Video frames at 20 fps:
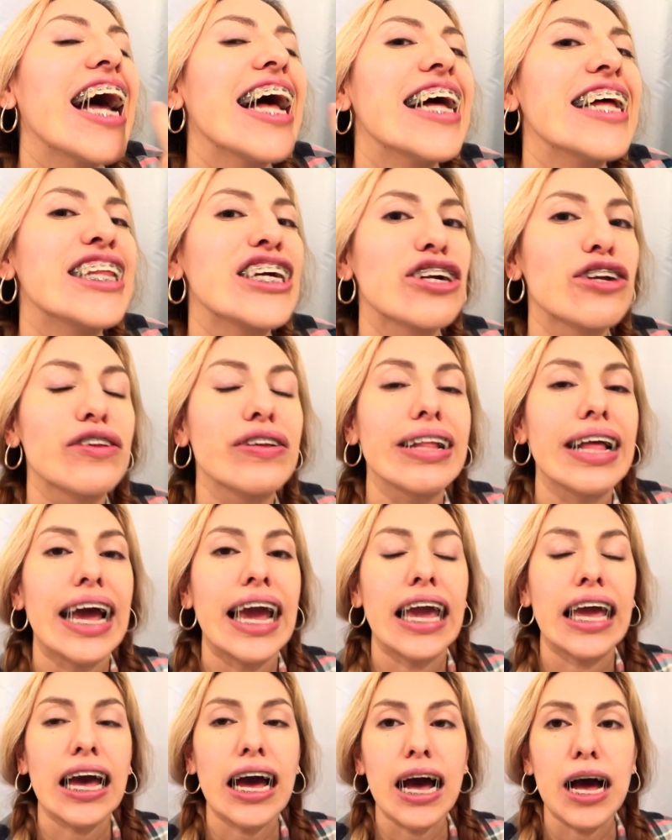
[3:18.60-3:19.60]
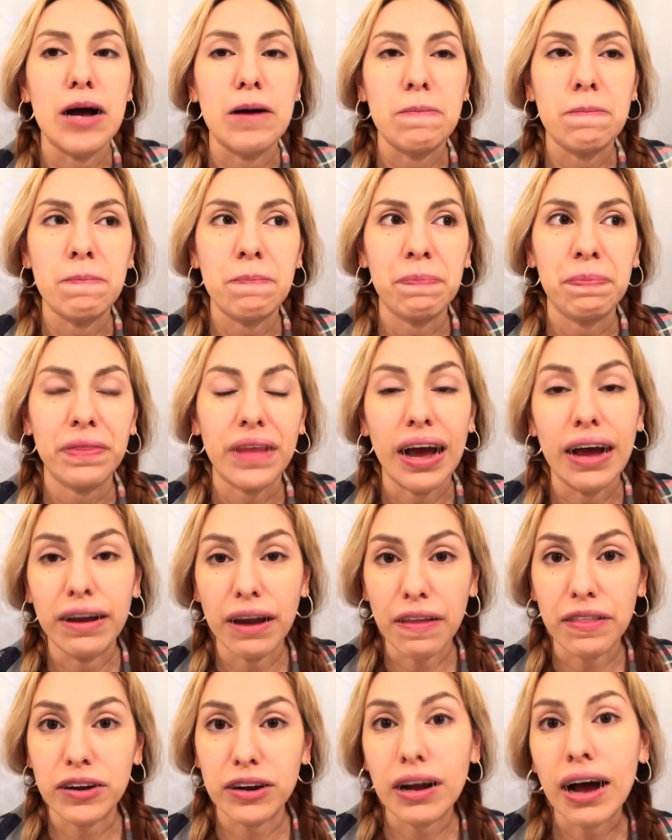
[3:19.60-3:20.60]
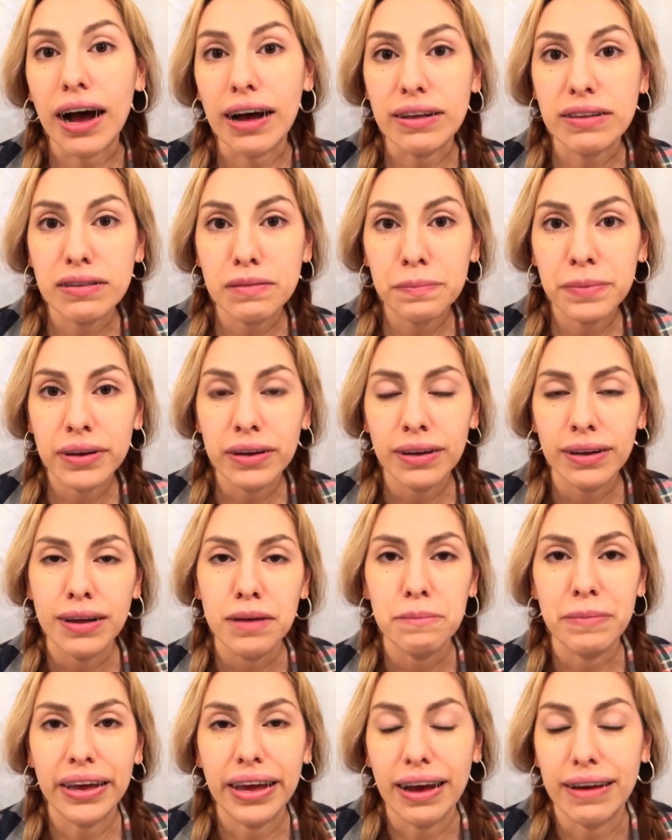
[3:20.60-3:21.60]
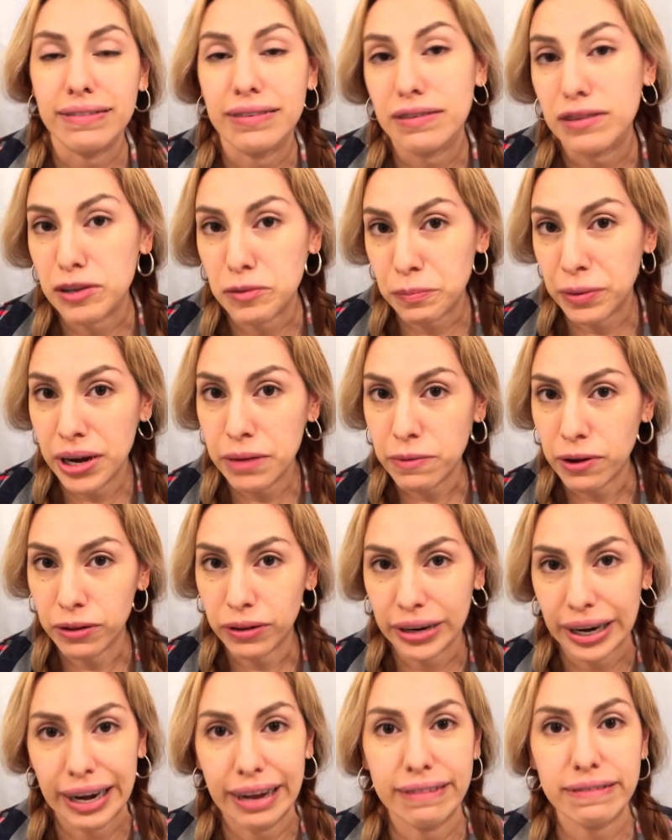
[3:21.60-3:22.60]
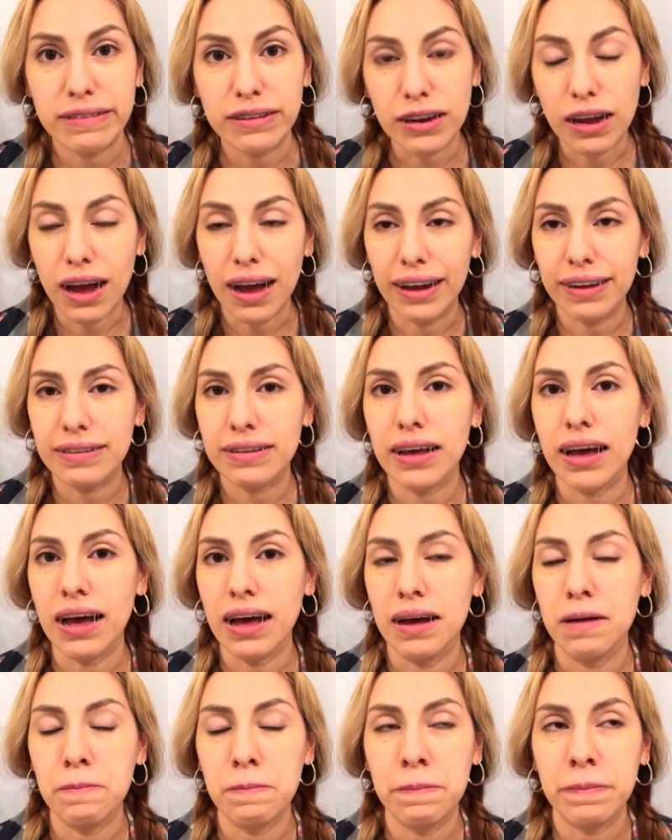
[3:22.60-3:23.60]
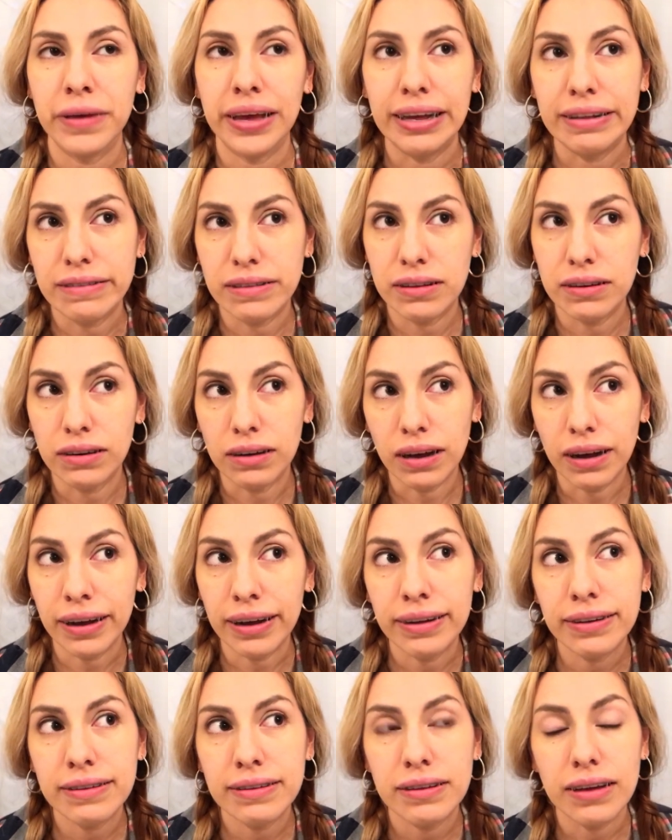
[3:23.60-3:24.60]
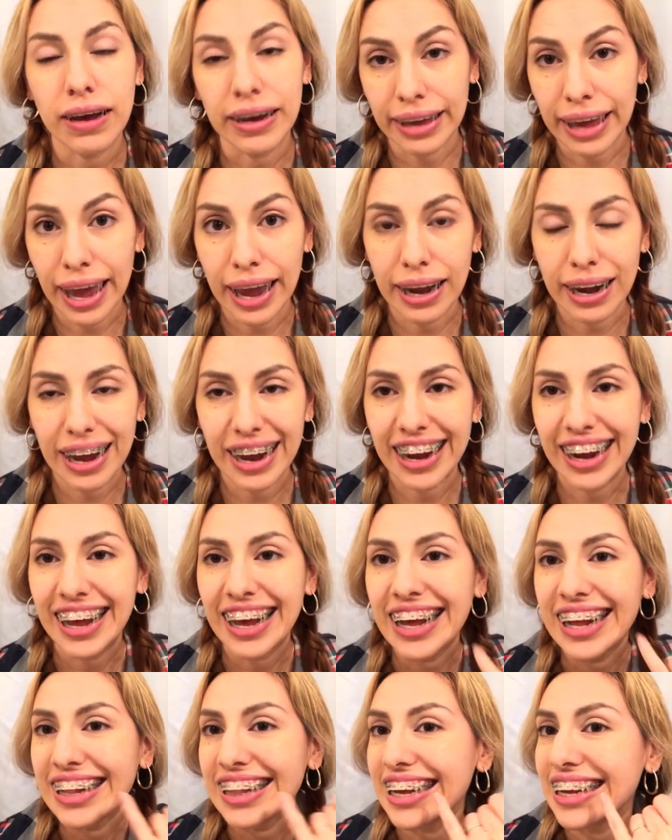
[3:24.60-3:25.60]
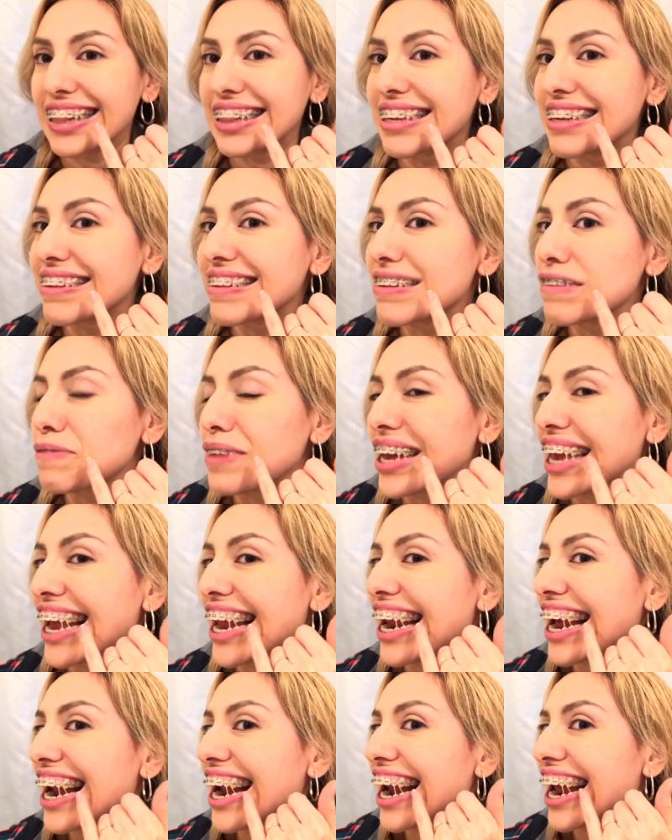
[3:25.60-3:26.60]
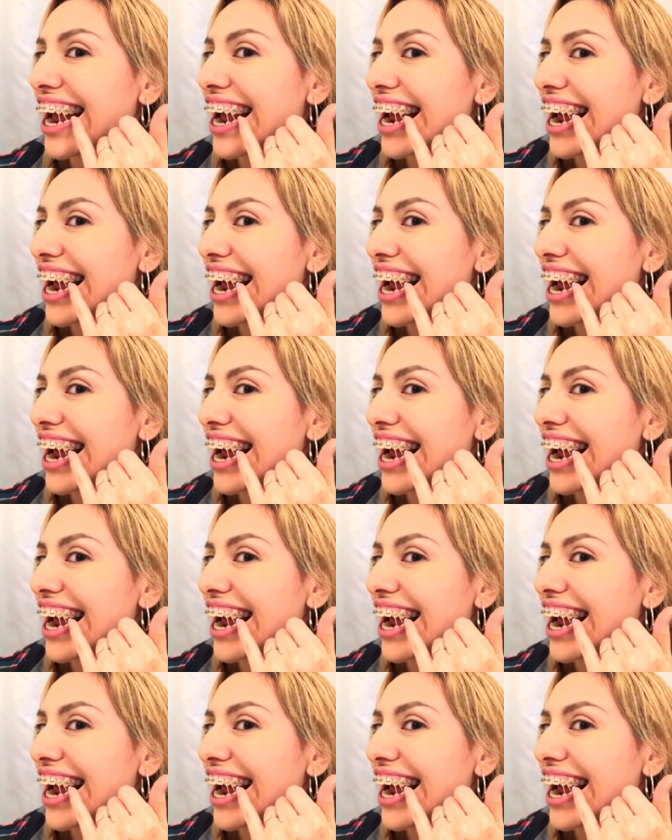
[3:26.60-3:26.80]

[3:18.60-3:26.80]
There's like another cusp. Because it's a premolar, it's not a canine. Like this is my canine.